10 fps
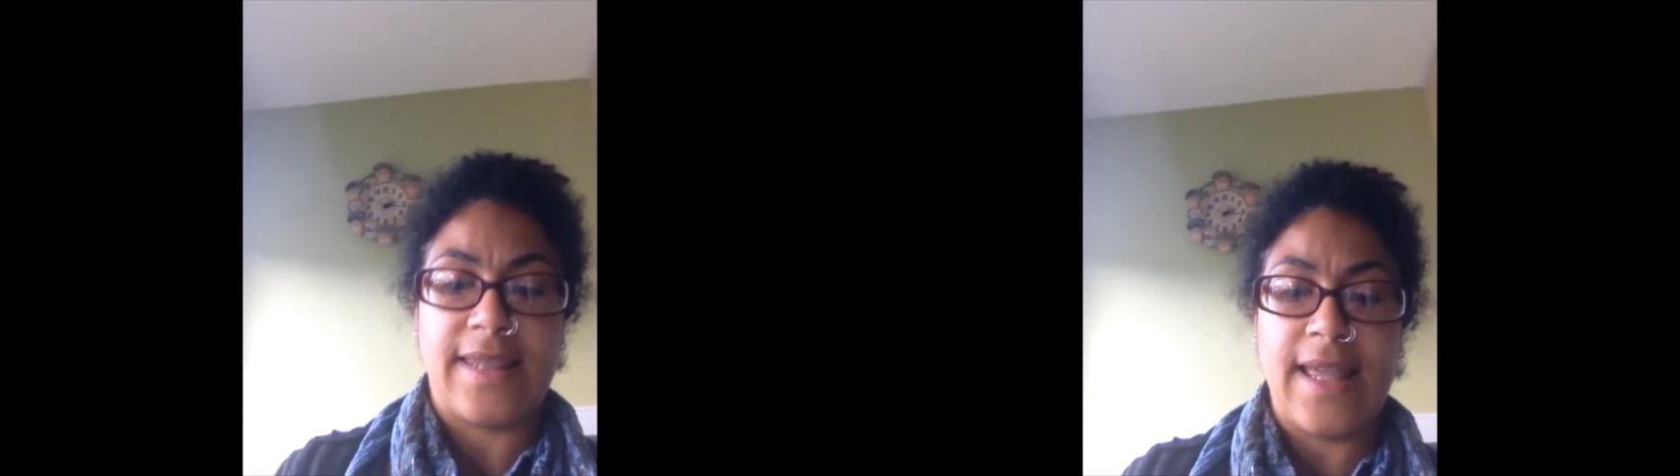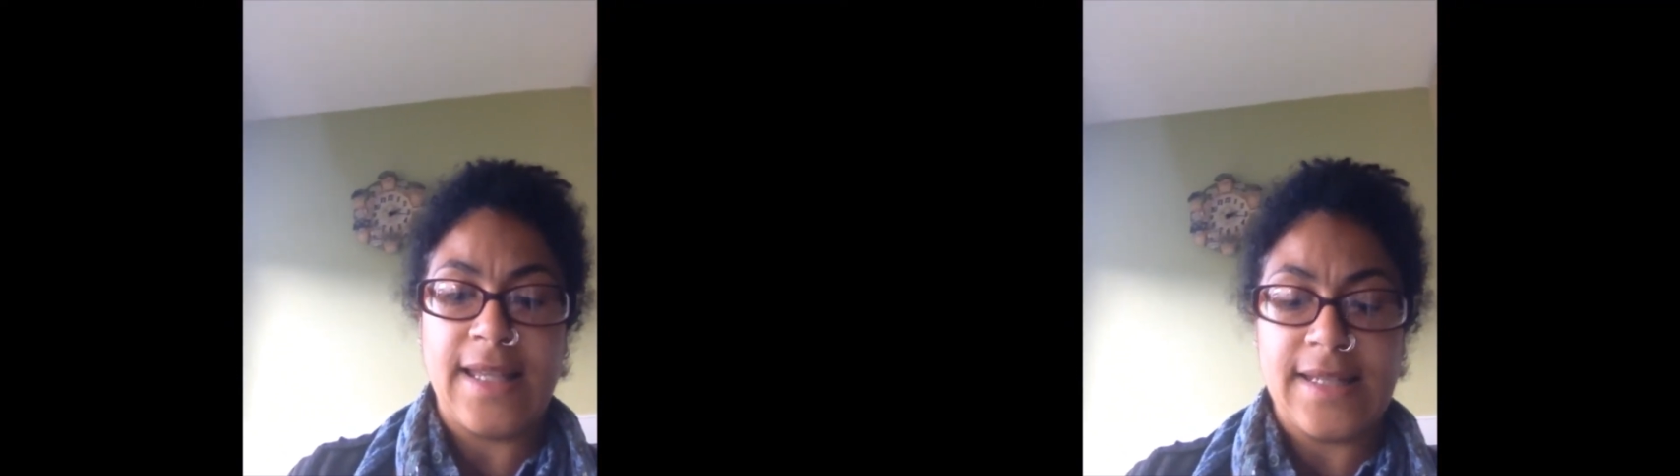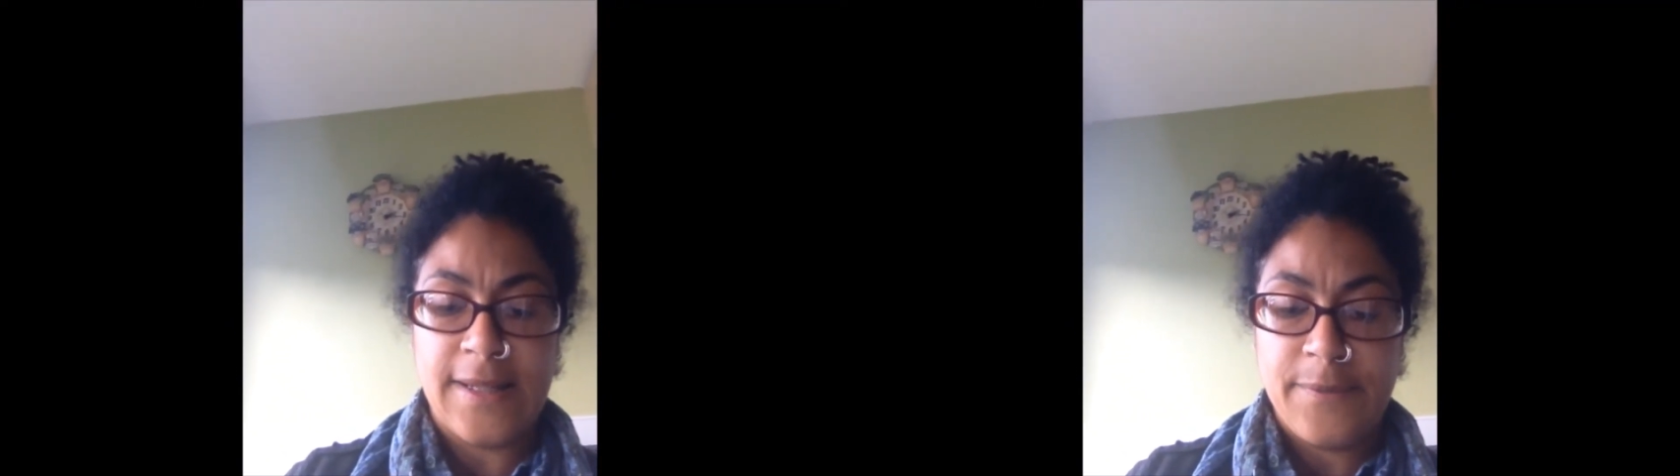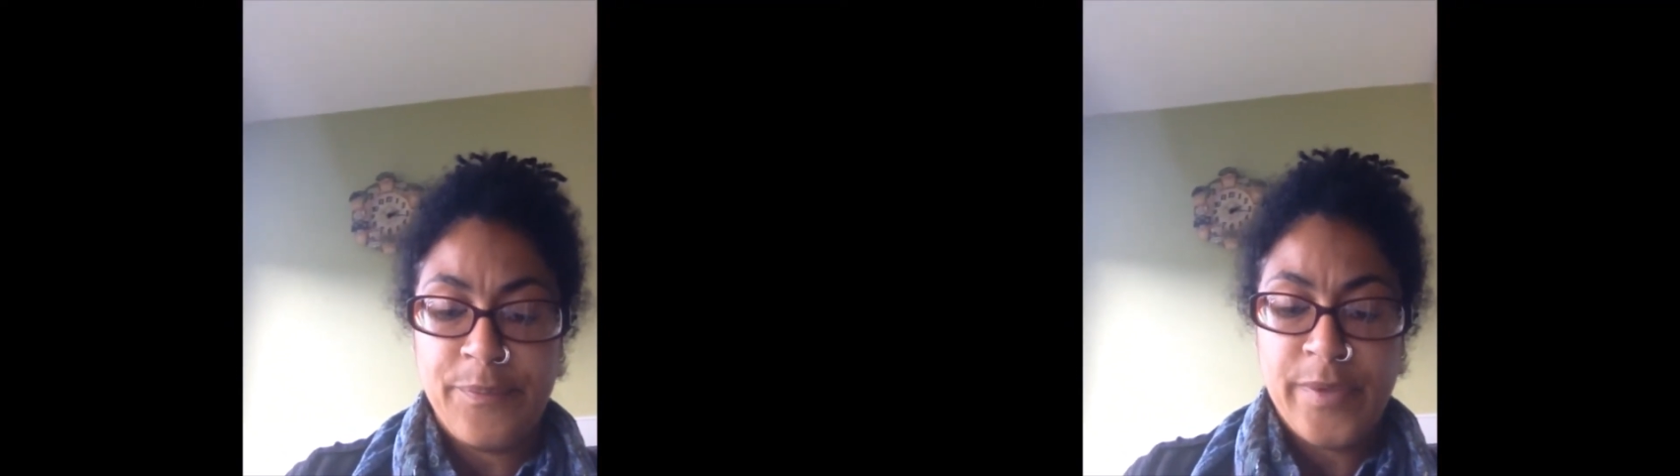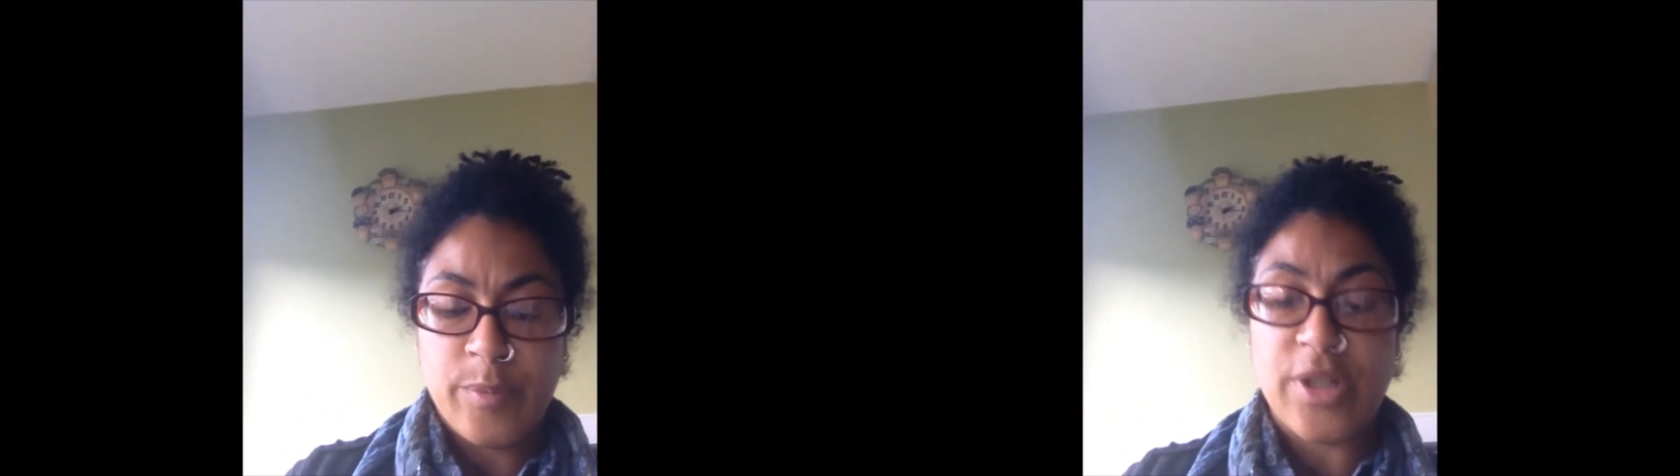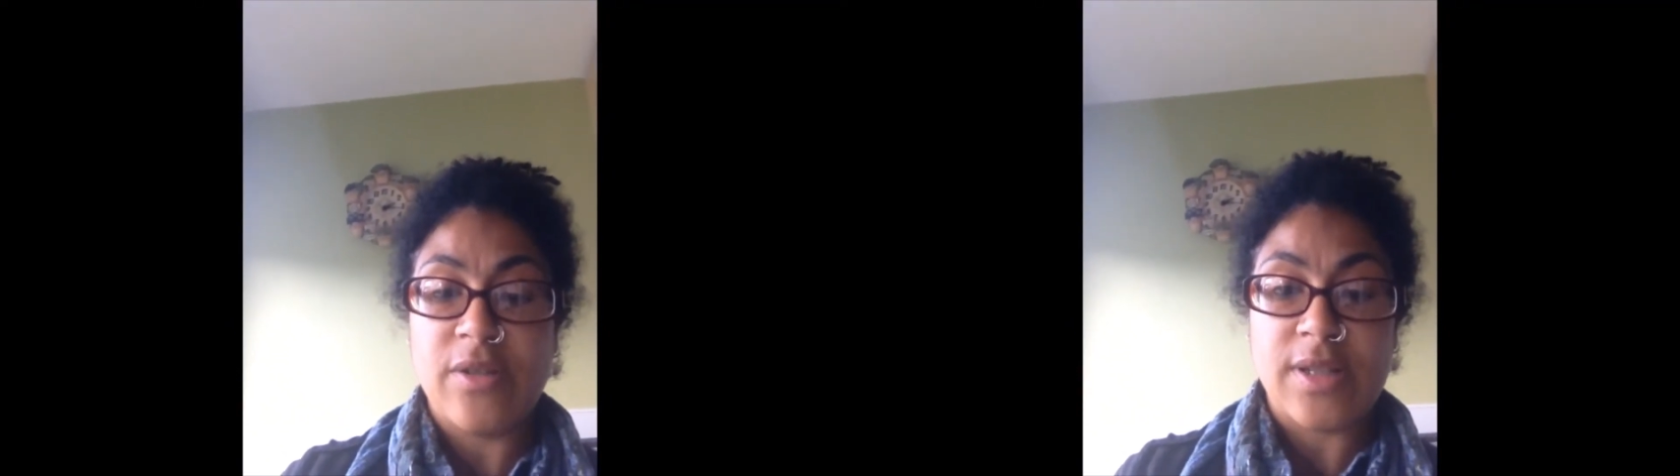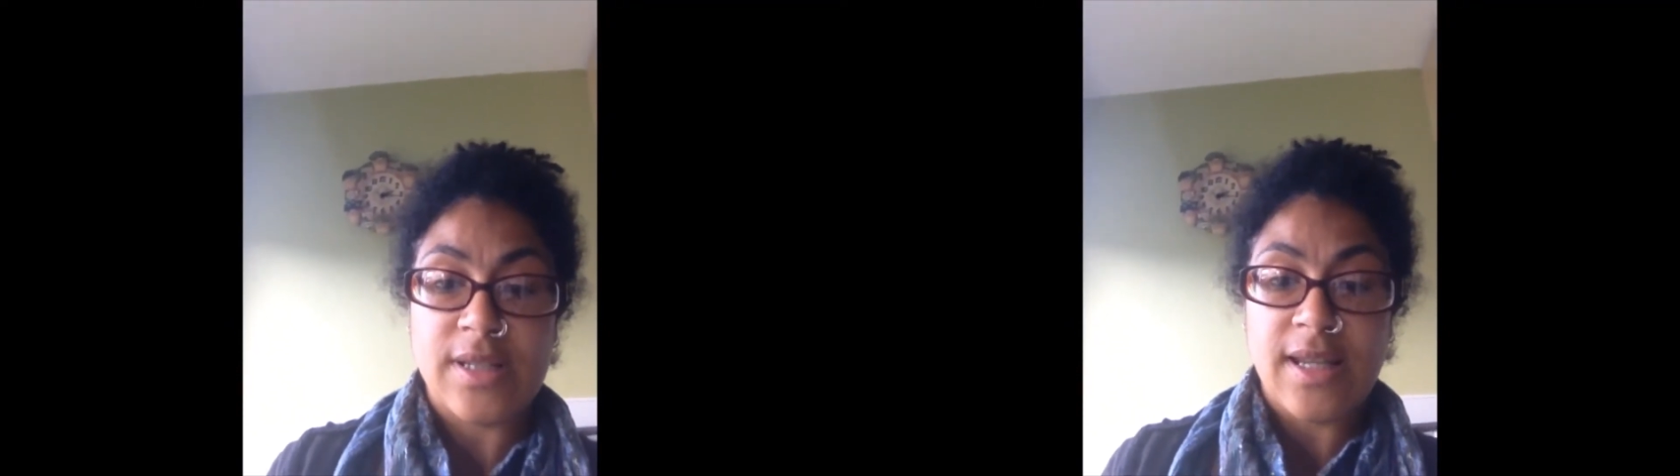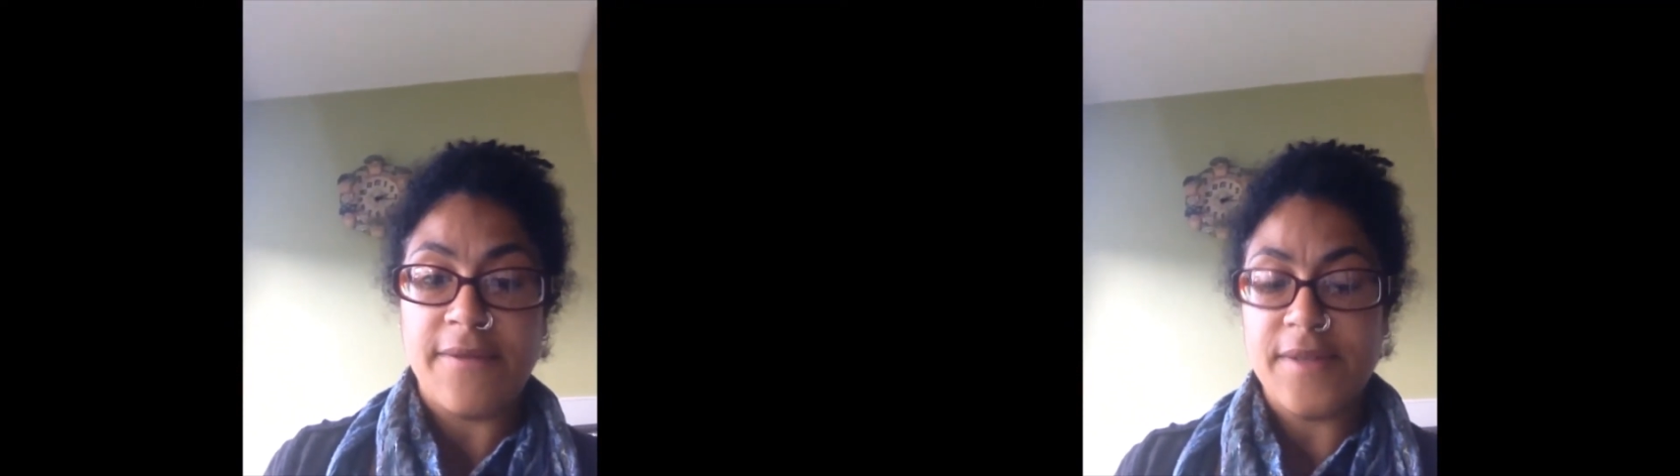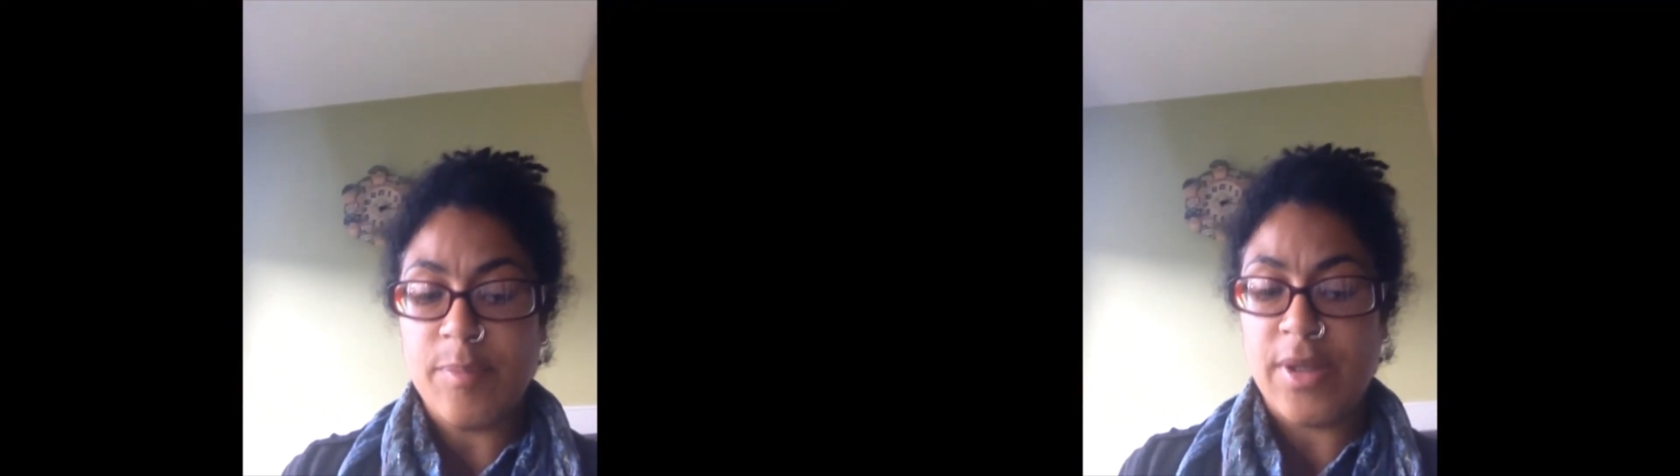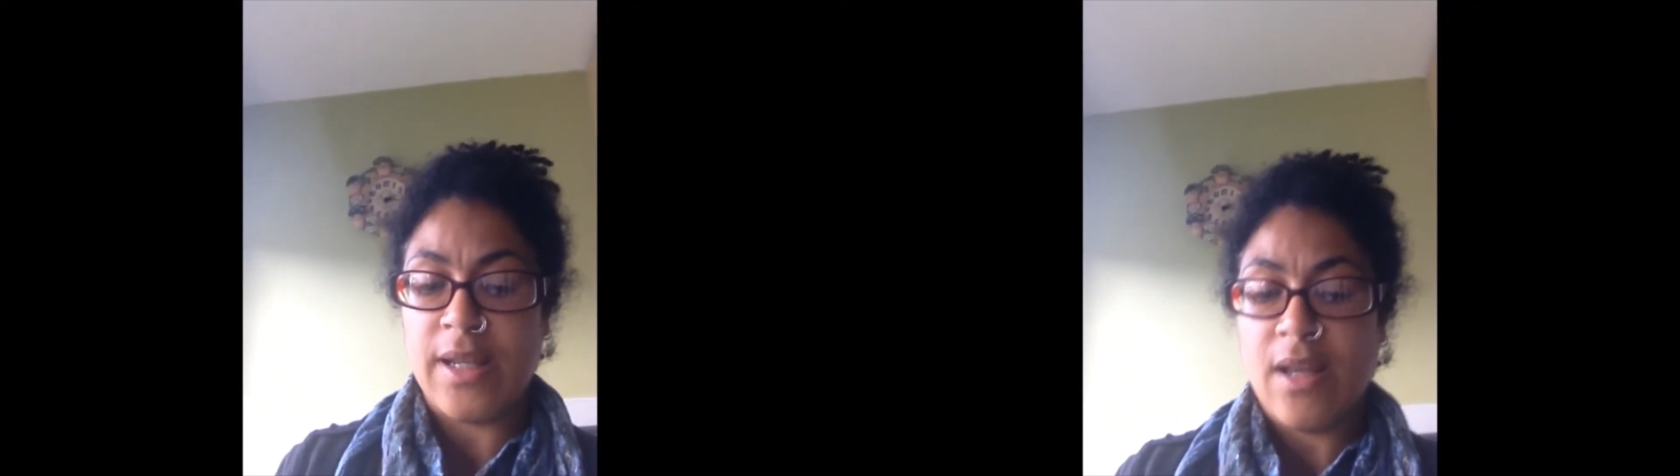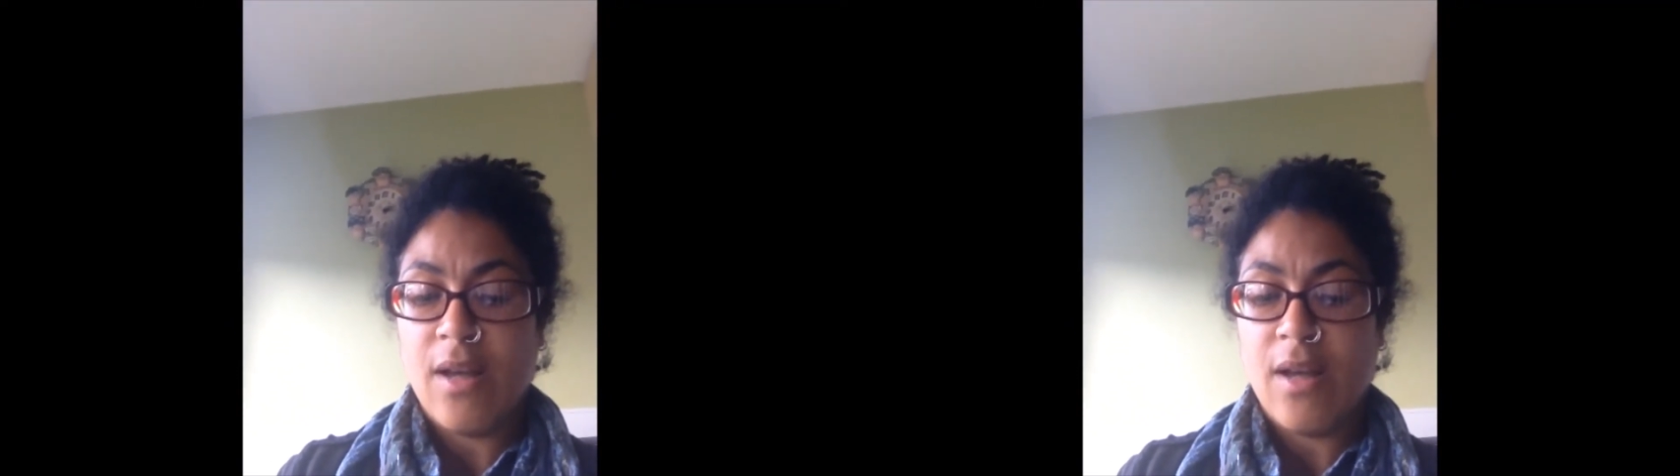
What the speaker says: that, but it doesn't have to be.